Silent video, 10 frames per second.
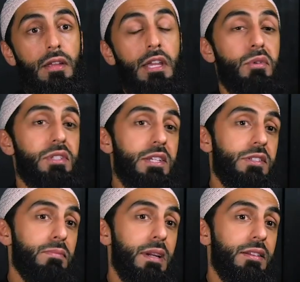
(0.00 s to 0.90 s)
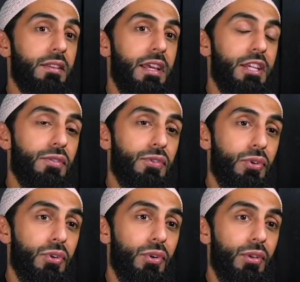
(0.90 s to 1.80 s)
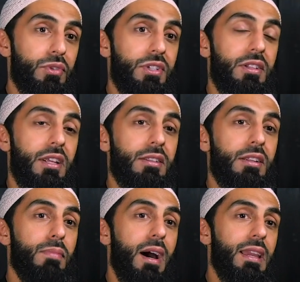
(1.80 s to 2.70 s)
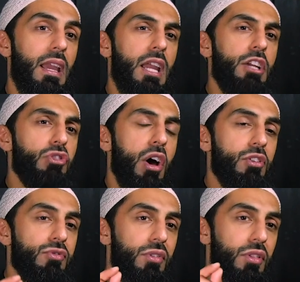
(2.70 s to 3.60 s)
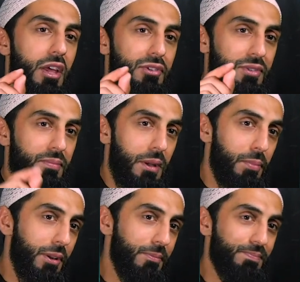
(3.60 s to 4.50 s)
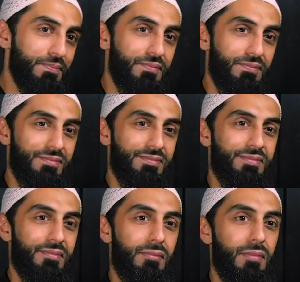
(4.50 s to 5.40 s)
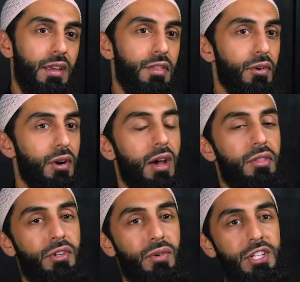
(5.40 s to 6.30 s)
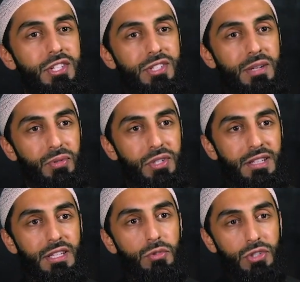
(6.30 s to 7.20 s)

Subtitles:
It was estimated that his funeral was attended by 800,000 people. There are other narrations that predict it was